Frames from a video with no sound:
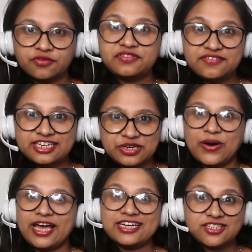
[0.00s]
We will
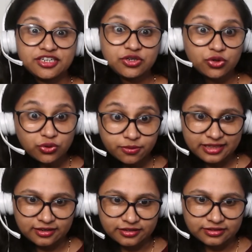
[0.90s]
require certain crude
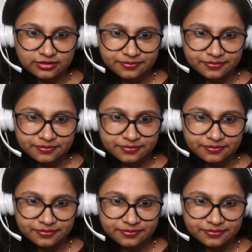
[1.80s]
methods